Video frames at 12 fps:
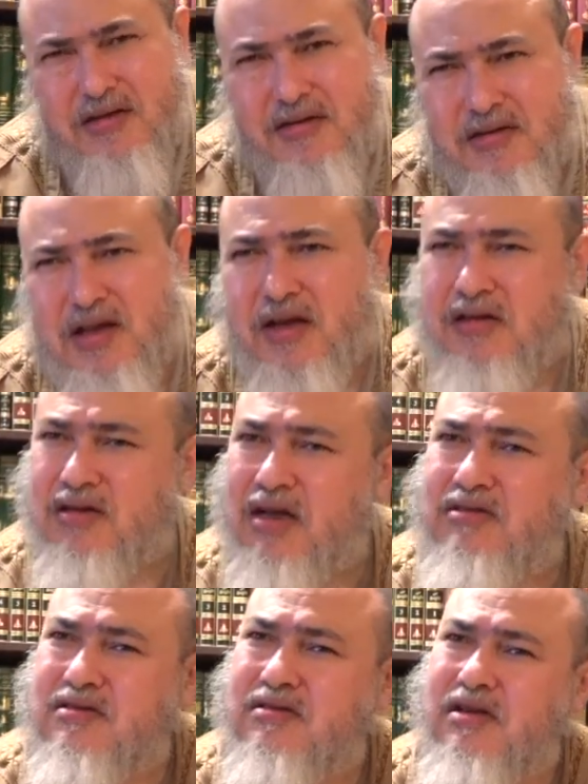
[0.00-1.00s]

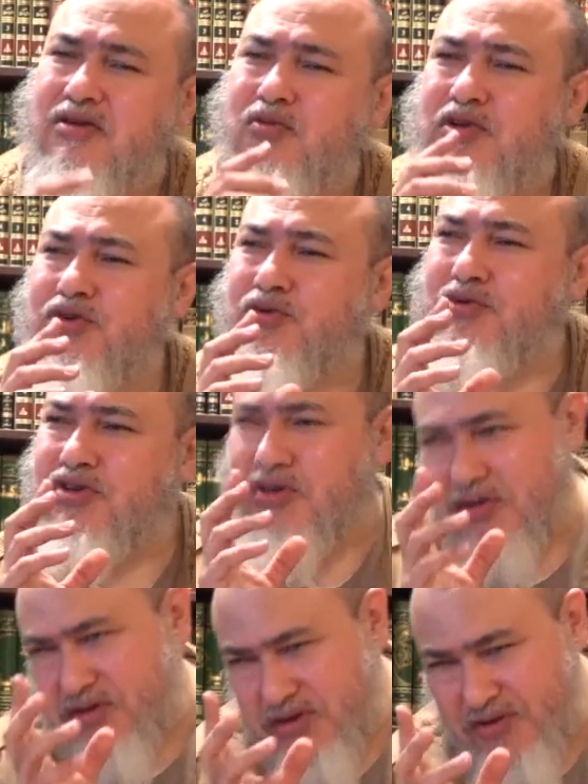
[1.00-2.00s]
That's like when you
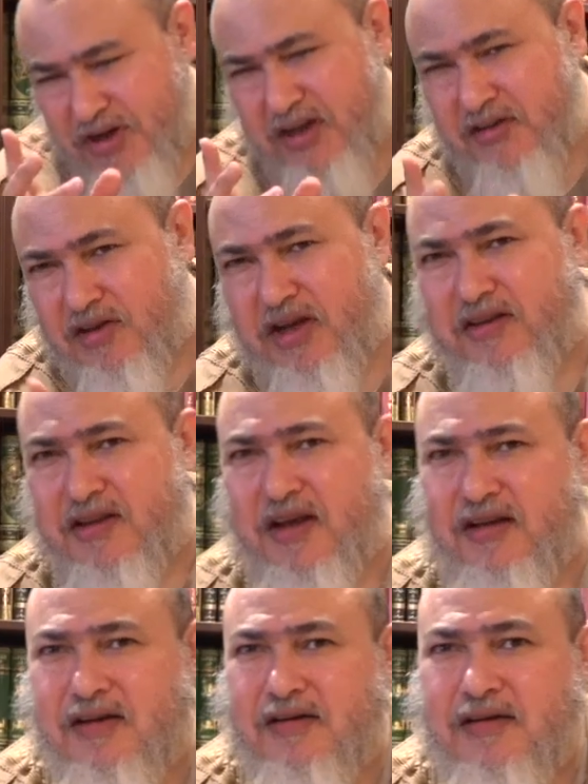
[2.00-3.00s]
tilt your head like
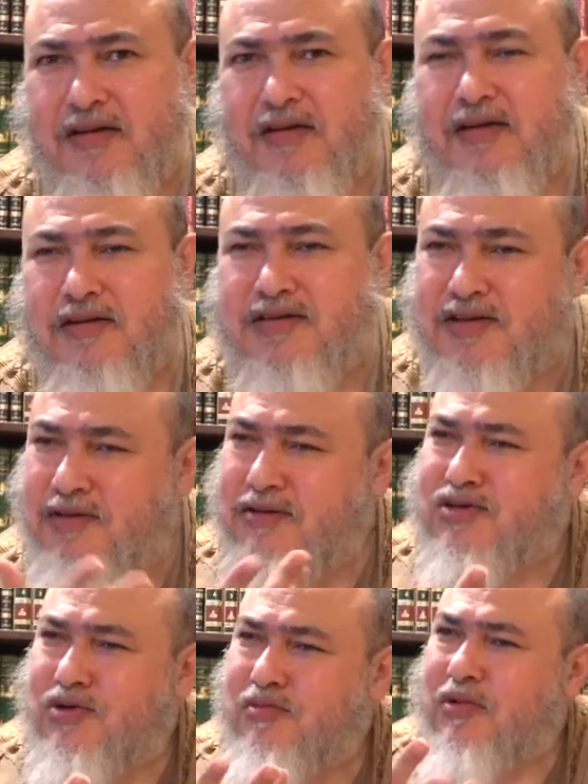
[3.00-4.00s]
that.
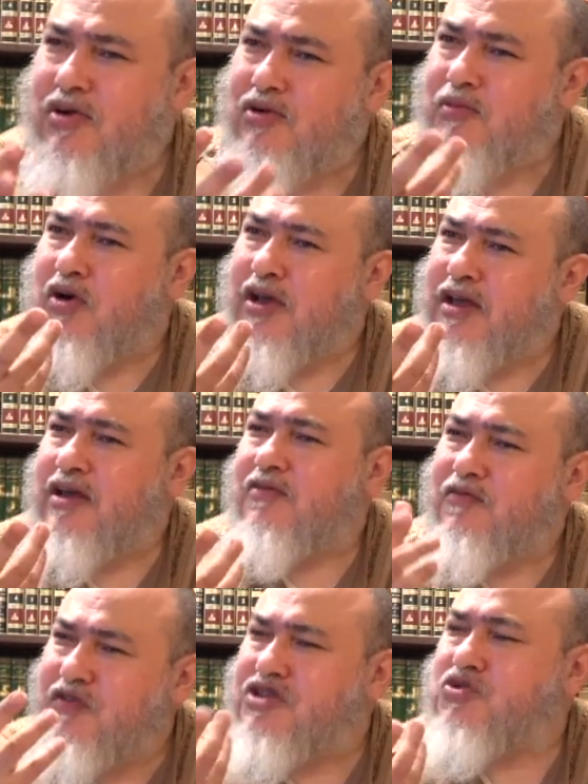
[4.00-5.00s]
It's a remarkable, again,
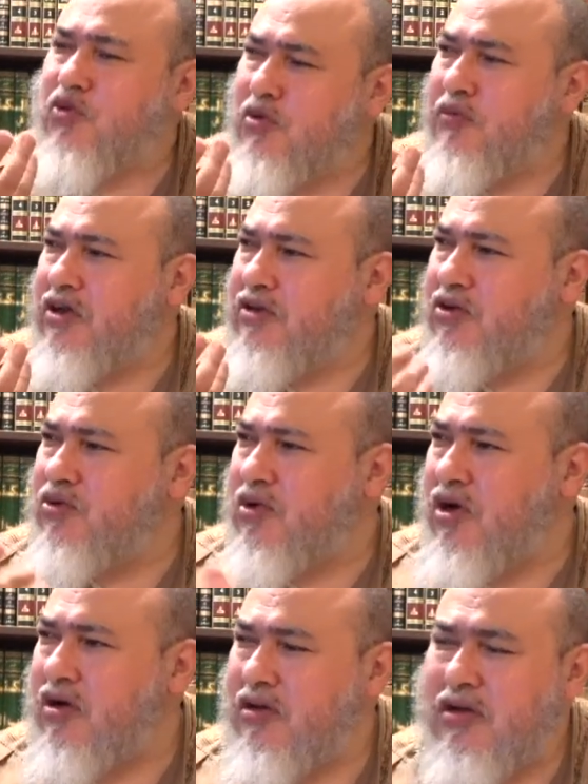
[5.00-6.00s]
visual by the
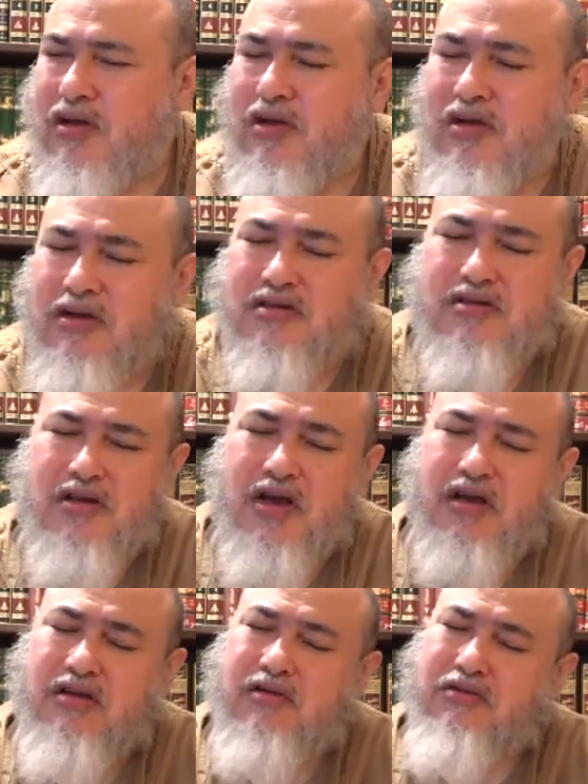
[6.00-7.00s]
Quran. It's
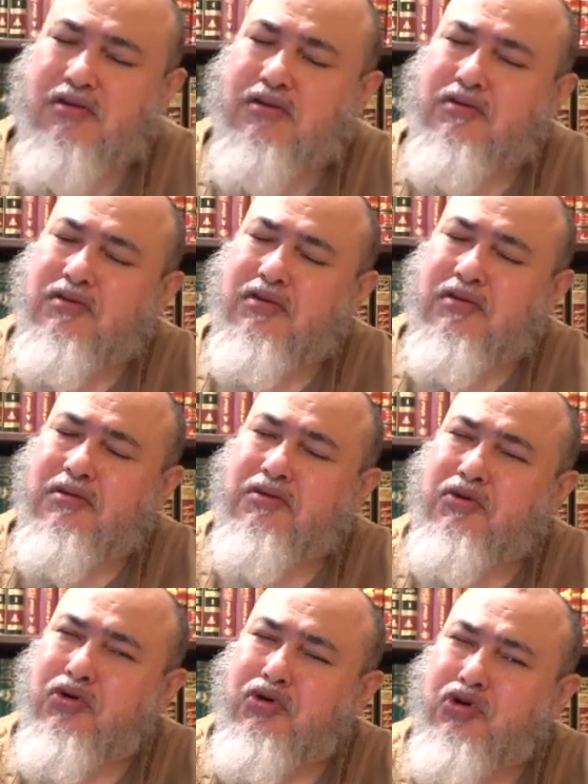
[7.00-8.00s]
like
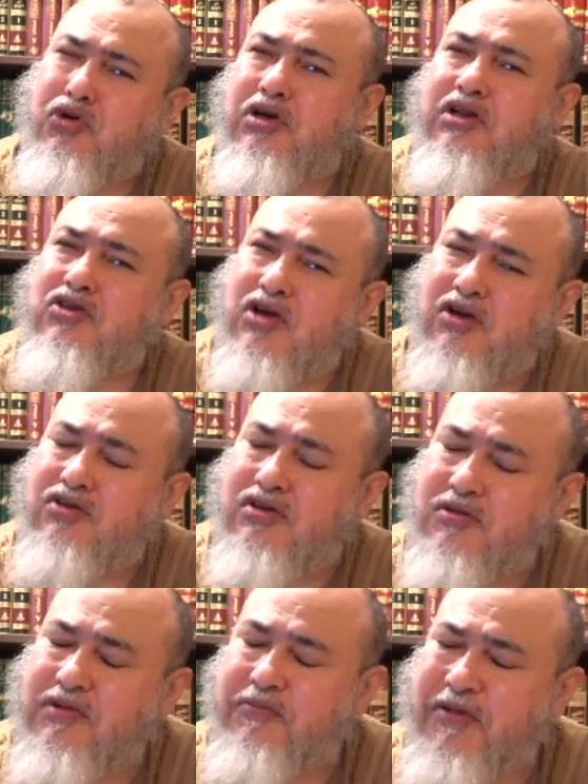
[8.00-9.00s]
you're going to talk to
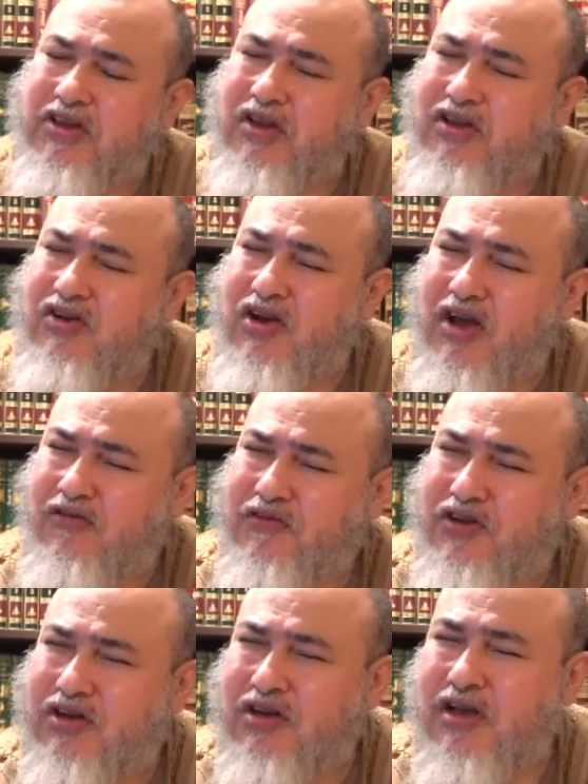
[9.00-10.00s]
them about the
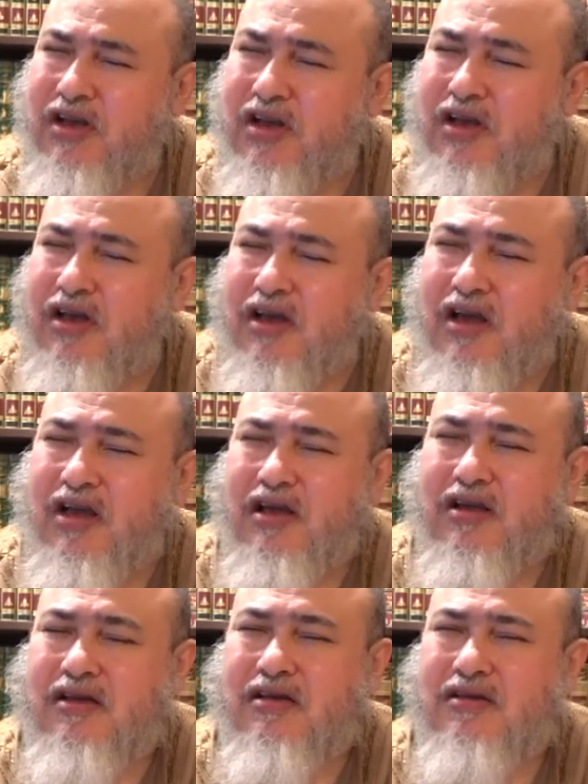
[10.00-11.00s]
hereafter,
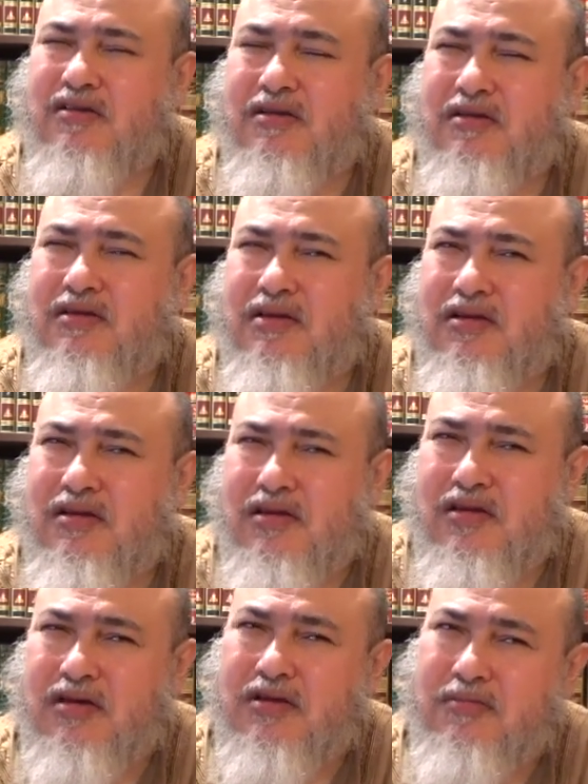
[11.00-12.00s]
and they're going
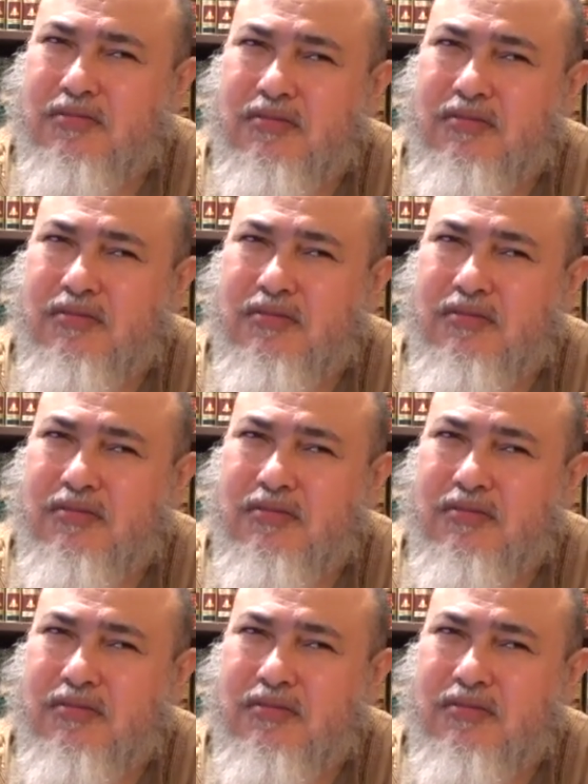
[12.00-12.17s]
to,